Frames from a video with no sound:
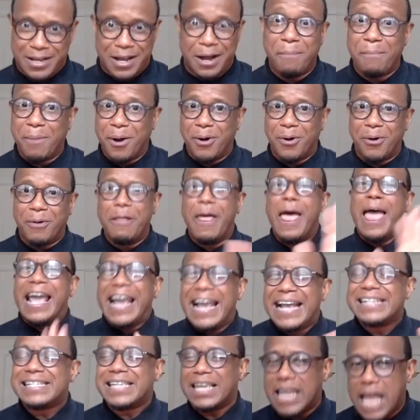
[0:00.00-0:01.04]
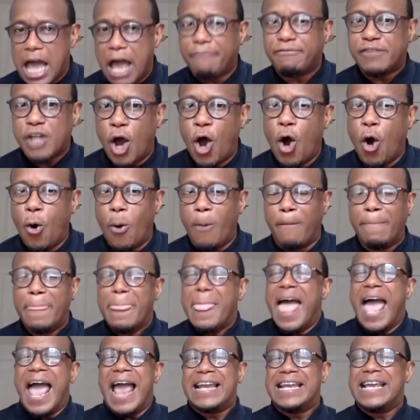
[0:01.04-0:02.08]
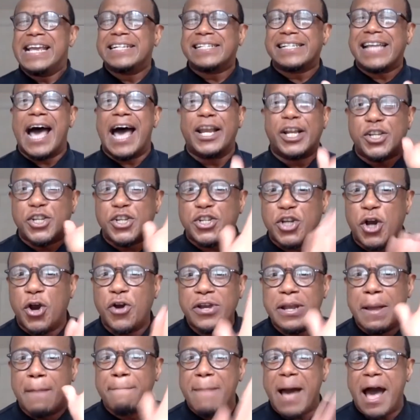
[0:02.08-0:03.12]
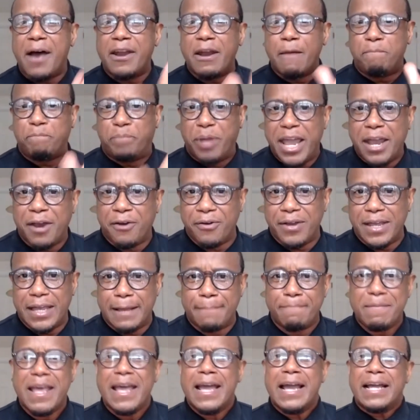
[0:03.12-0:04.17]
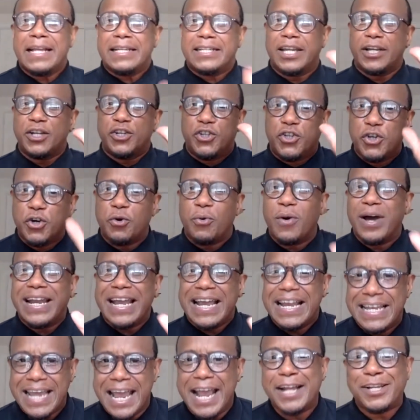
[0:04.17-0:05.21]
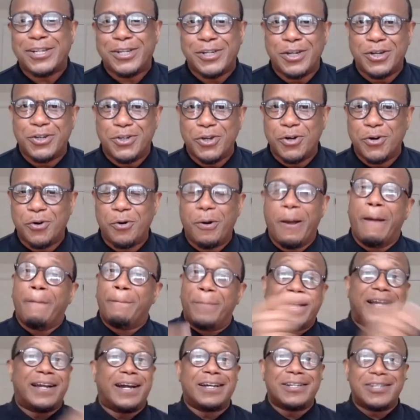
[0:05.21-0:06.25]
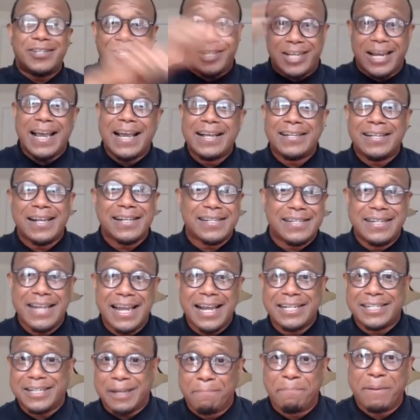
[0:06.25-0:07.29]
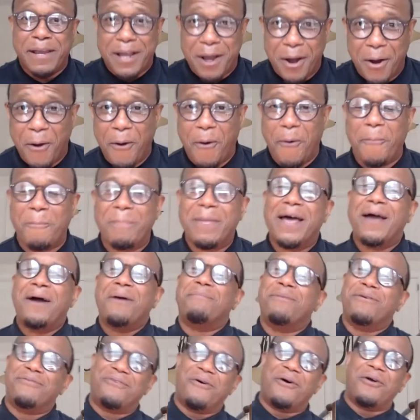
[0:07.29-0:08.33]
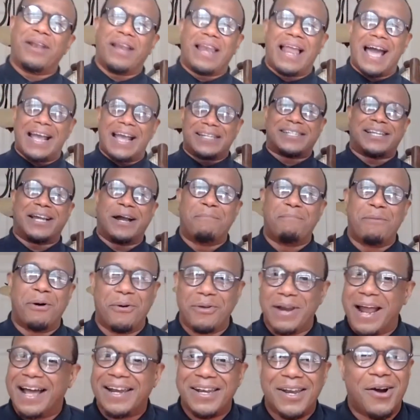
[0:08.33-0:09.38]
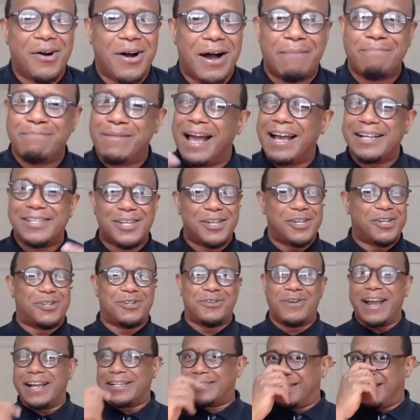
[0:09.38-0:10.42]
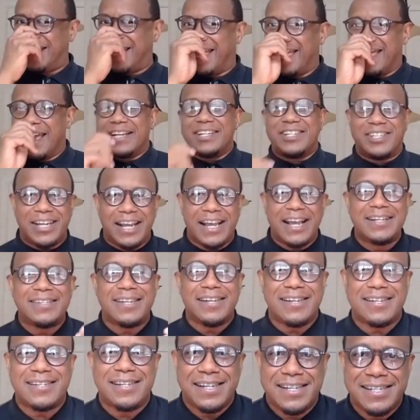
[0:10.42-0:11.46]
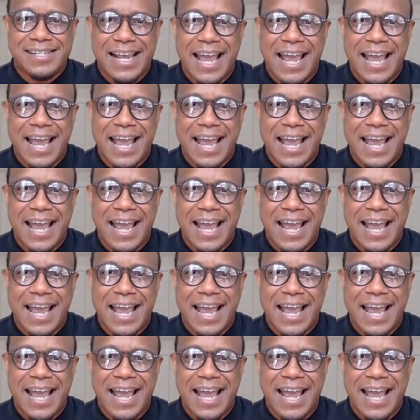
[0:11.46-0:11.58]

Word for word: Come on. He's left home, and he's got a certain amount of period to do what he needs to do, because Jesus needs to be home before the lights come on. I know that's a stretch. Yeah. Jesus is